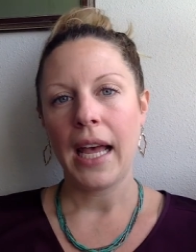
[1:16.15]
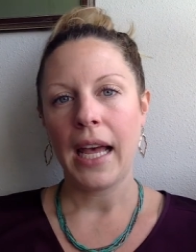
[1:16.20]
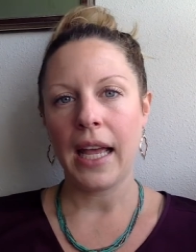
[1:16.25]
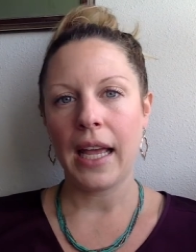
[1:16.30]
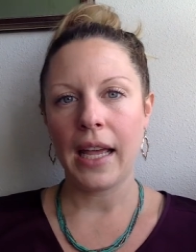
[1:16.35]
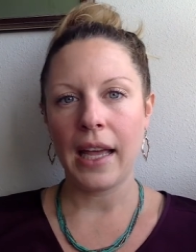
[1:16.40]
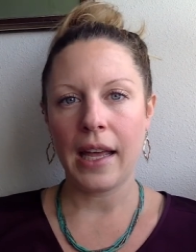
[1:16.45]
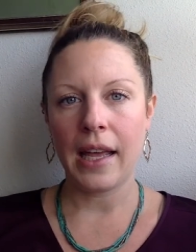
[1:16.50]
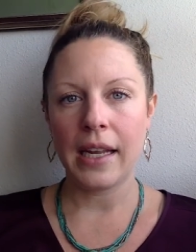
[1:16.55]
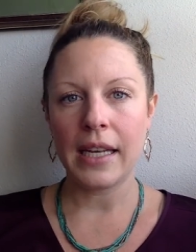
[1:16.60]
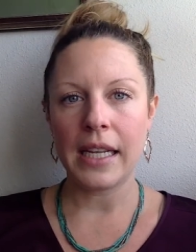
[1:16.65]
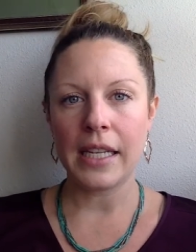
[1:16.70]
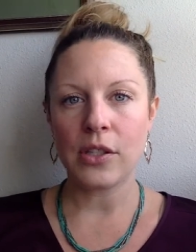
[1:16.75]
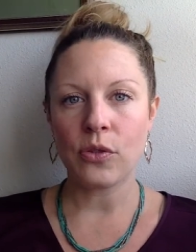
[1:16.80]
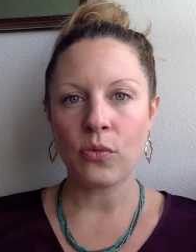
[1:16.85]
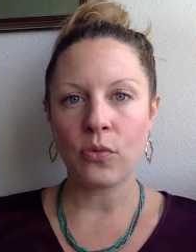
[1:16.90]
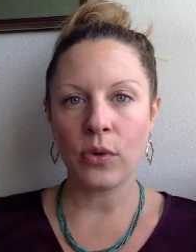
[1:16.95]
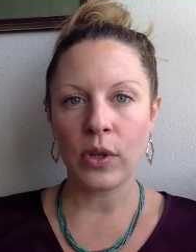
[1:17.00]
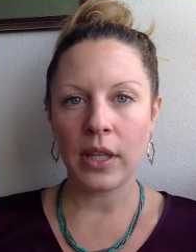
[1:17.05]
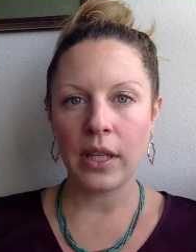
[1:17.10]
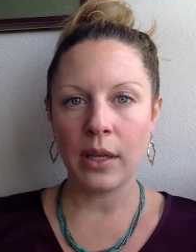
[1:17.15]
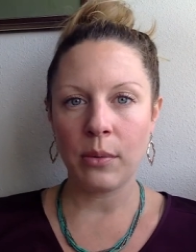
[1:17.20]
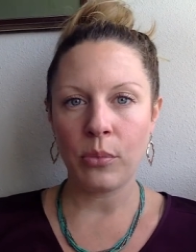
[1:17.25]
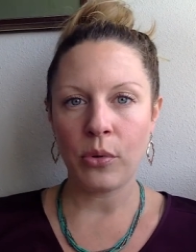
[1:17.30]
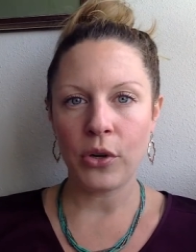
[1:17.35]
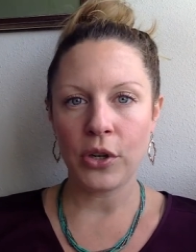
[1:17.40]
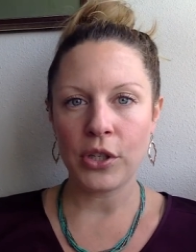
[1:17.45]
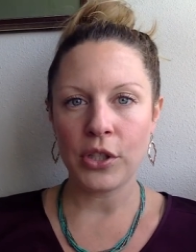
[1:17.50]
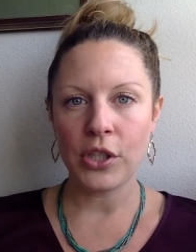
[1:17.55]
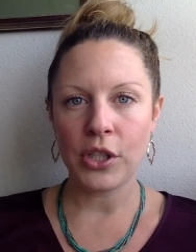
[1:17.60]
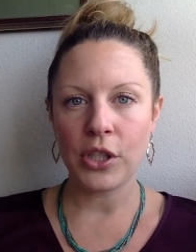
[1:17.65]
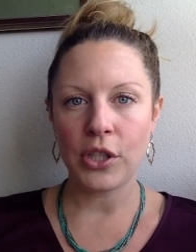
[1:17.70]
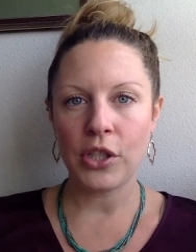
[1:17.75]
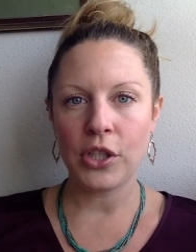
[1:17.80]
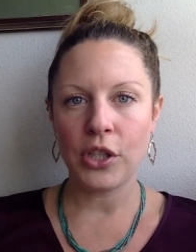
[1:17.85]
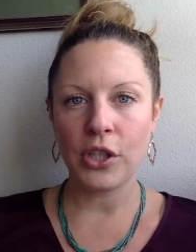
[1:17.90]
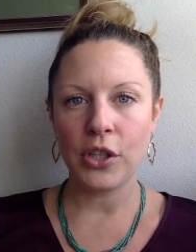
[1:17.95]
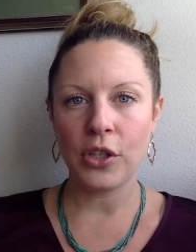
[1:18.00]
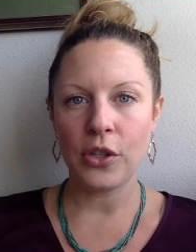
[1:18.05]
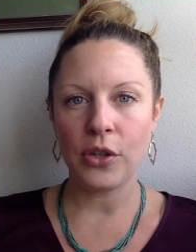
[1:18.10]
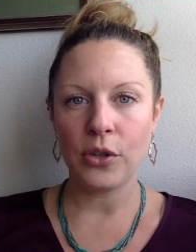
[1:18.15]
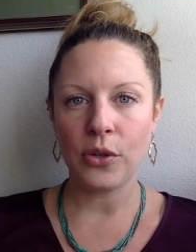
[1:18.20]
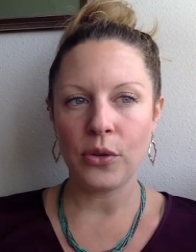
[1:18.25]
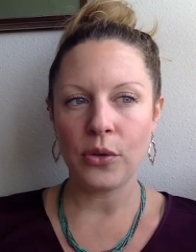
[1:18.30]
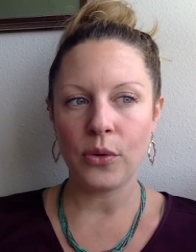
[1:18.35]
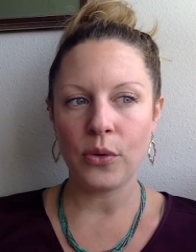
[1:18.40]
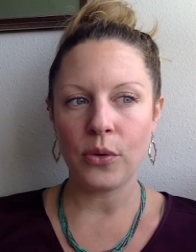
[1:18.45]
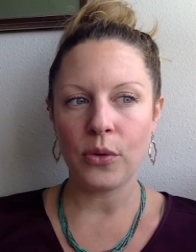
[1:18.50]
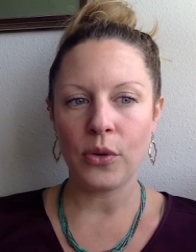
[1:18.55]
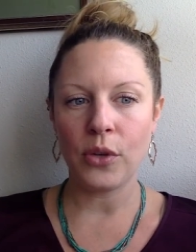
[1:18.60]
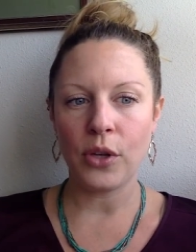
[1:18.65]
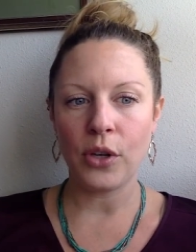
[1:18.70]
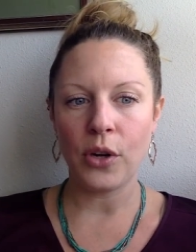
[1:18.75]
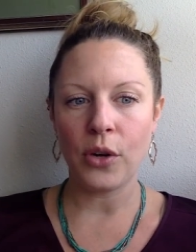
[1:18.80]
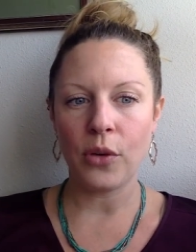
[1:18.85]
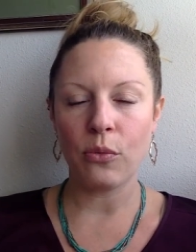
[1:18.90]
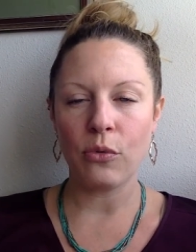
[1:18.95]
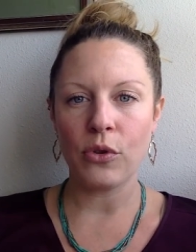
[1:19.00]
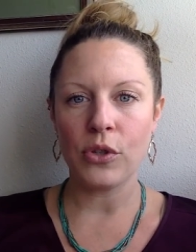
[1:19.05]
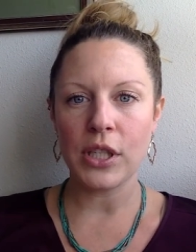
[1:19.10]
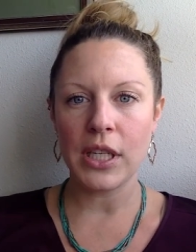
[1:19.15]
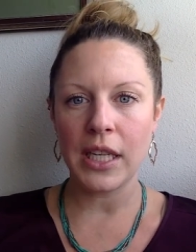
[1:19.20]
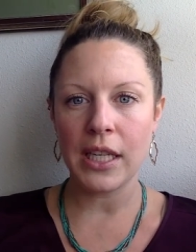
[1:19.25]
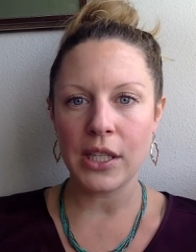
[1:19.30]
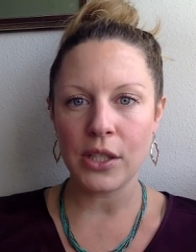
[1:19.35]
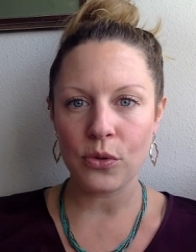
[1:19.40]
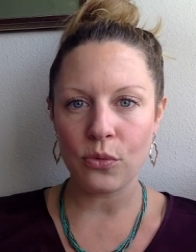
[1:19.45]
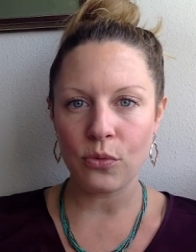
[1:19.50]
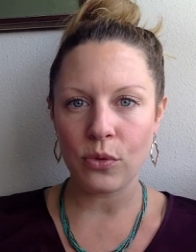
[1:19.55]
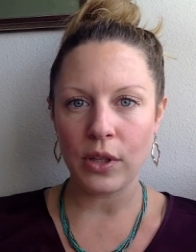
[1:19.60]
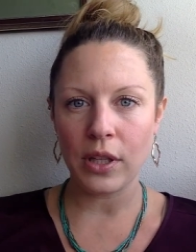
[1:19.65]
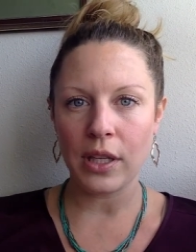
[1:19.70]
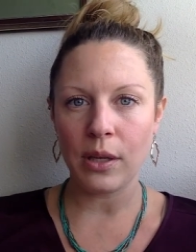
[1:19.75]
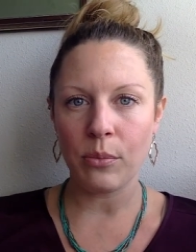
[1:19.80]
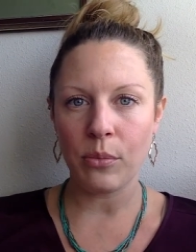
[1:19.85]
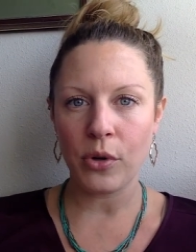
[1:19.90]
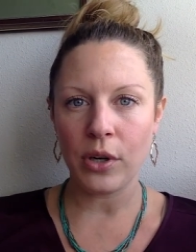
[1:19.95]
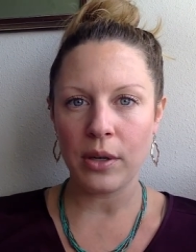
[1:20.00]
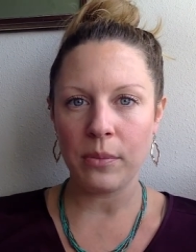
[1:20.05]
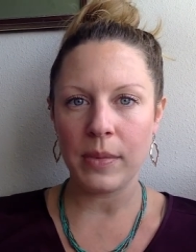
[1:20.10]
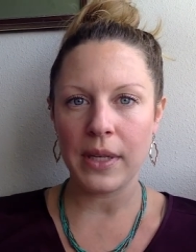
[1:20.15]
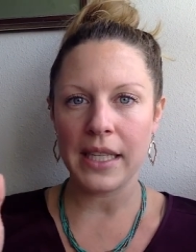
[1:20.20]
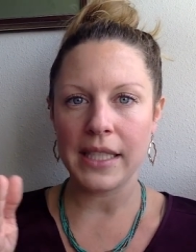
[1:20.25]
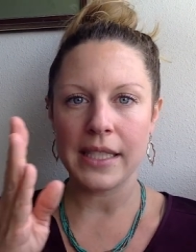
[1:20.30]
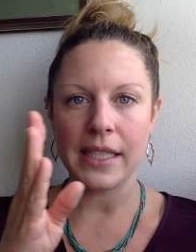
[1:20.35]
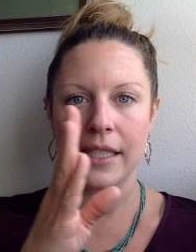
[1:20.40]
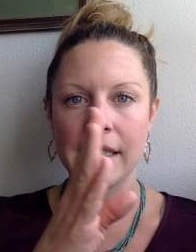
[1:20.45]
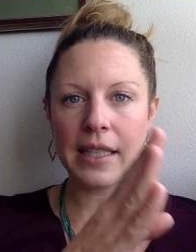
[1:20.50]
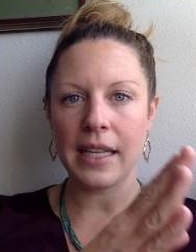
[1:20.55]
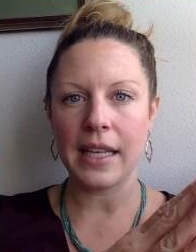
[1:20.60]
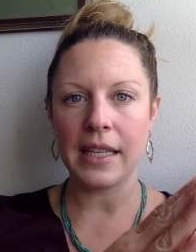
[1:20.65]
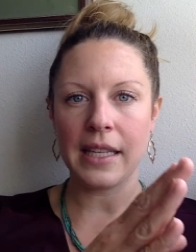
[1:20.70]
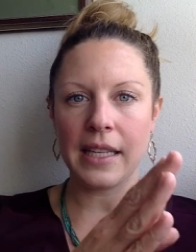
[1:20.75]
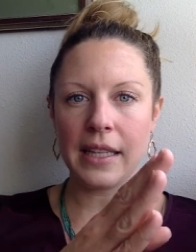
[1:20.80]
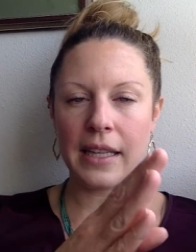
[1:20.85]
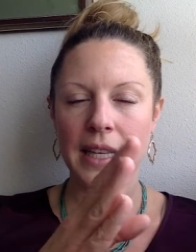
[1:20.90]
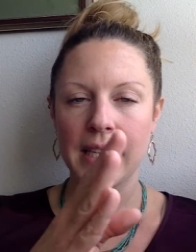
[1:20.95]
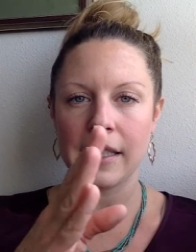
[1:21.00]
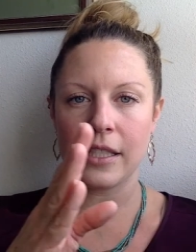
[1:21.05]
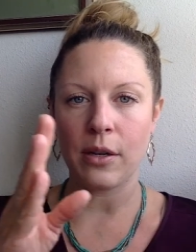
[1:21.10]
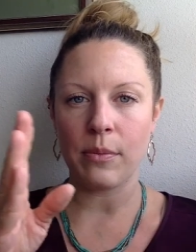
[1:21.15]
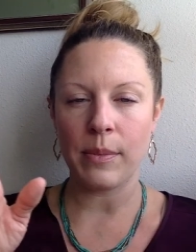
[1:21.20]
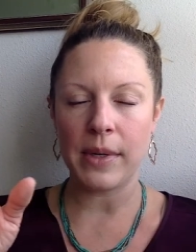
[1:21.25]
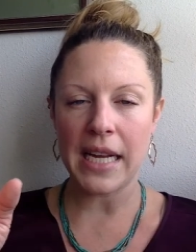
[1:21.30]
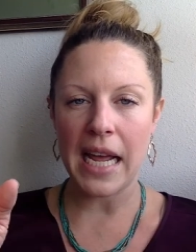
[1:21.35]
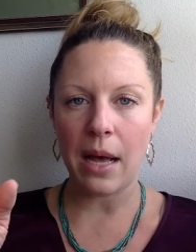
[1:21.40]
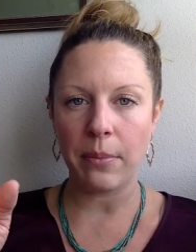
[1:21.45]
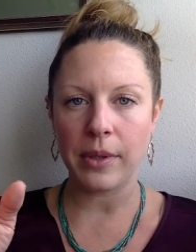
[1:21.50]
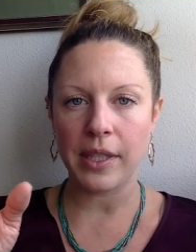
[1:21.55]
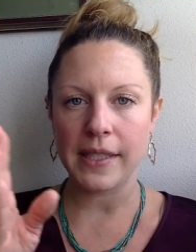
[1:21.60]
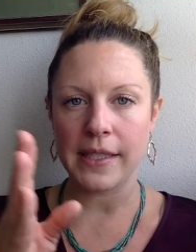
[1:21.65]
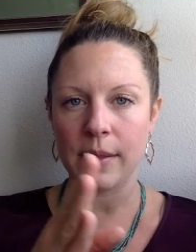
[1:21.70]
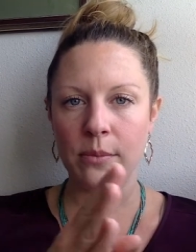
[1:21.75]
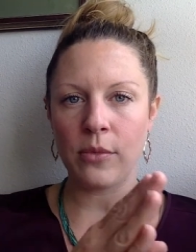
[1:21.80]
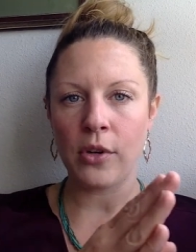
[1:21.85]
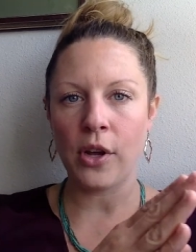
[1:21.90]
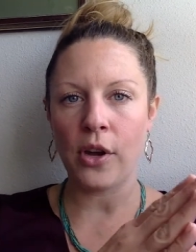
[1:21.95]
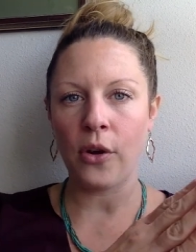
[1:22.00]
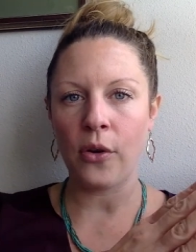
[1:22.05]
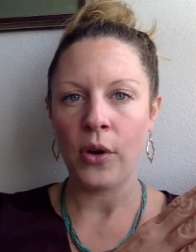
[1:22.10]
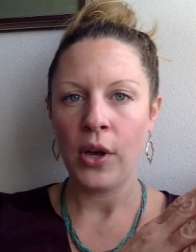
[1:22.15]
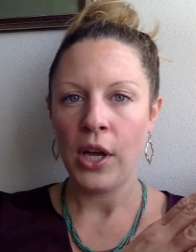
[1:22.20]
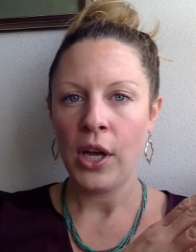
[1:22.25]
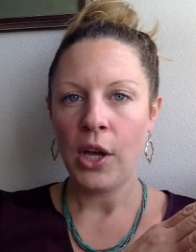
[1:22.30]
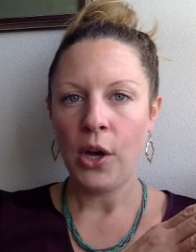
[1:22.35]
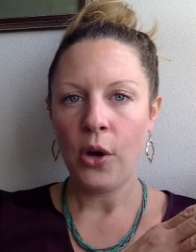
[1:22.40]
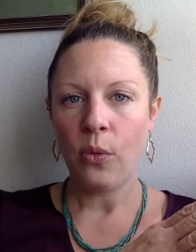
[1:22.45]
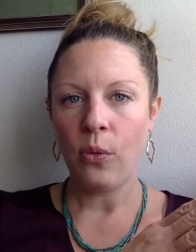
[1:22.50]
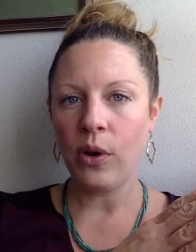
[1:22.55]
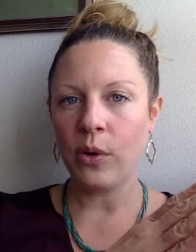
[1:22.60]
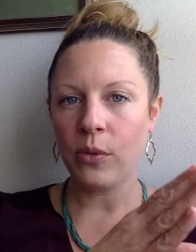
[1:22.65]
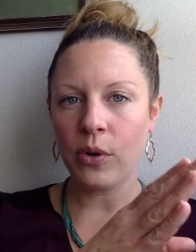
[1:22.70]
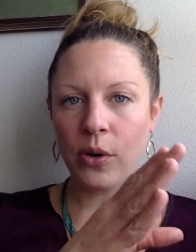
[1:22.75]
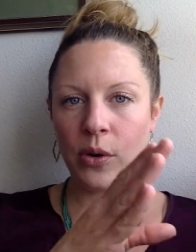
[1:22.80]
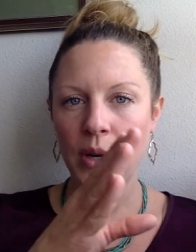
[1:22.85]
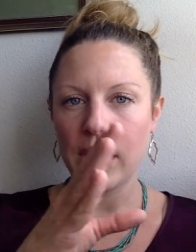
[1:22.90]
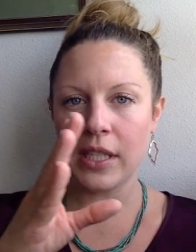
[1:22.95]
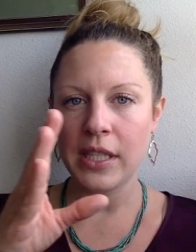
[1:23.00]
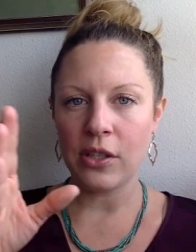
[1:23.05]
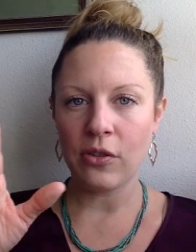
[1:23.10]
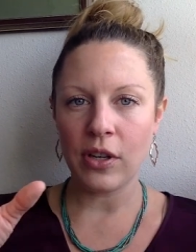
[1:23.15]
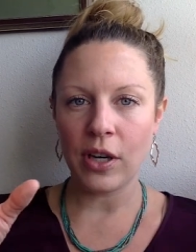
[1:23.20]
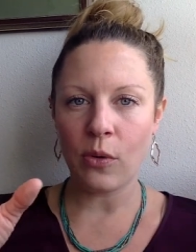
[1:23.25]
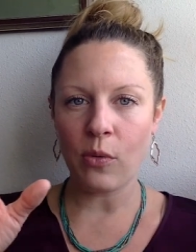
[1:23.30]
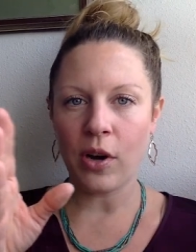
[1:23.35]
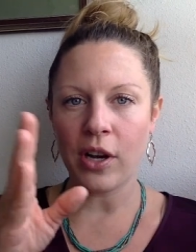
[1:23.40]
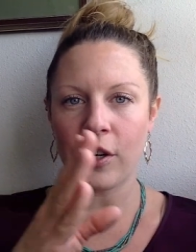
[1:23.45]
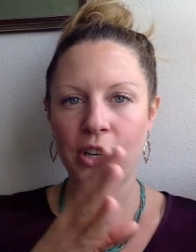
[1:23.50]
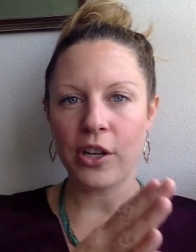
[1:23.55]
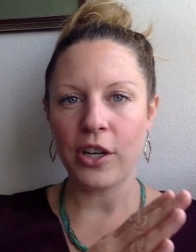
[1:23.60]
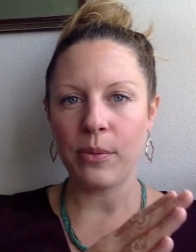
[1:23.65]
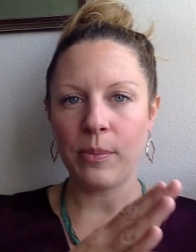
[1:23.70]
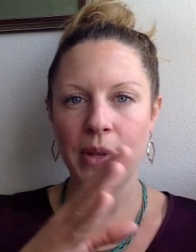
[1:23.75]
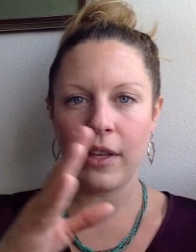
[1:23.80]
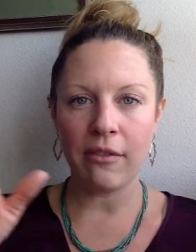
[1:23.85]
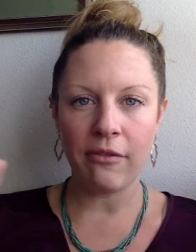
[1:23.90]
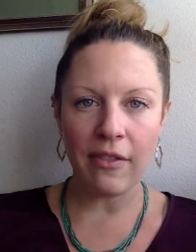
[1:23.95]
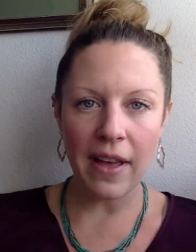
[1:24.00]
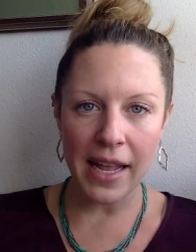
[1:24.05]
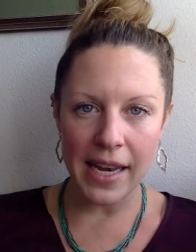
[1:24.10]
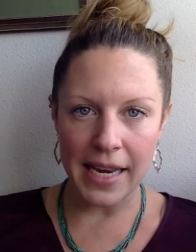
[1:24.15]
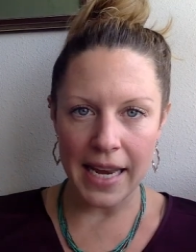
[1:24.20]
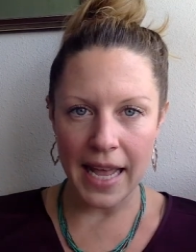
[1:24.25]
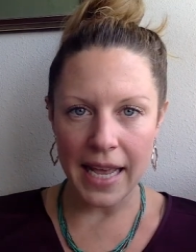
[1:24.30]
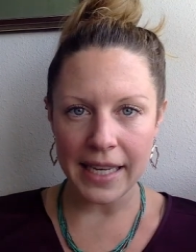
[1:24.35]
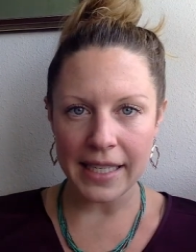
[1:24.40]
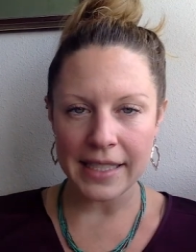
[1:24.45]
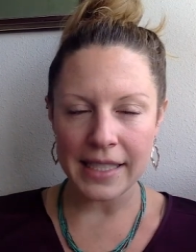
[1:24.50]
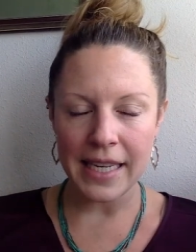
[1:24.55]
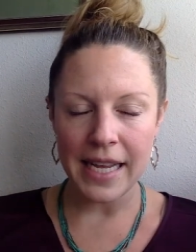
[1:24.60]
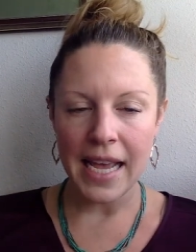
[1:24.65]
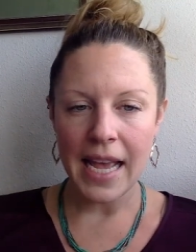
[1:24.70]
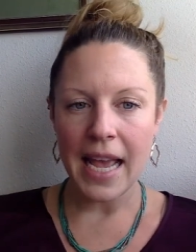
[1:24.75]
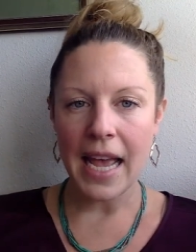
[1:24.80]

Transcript: And it's really important to do, you know, routine is really important because it's let, it lets our metabolism know when we're going to drink water or be fed next.